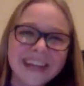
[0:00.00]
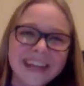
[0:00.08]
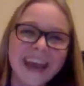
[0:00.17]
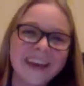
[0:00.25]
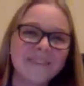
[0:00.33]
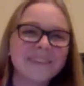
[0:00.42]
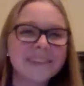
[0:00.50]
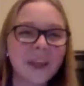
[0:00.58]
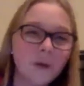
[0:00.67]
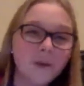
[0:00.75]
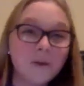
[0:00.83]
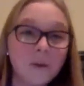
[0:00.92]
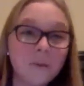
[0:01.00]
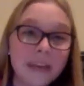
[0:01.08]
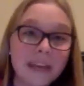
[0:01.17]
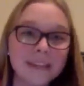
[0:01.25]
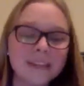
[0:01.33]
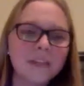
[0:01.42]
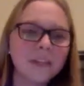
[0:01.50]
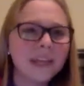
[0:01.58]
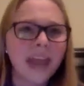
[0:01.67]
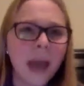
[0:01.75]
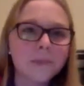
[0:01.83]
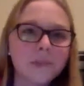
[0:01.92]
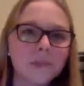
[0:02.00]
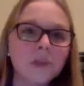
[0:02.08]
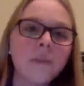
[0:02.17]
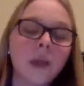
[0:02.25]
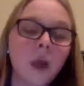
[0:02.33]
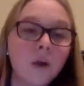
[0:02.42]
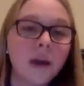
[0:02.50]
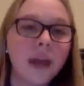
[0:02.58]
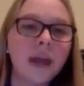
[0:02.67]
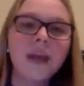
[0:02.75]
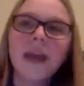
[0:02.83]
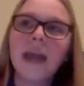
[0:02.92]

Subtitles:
and I'm just like, oh, do you want to be entered? And they're like, yeah, absolutely. I'm like, okay.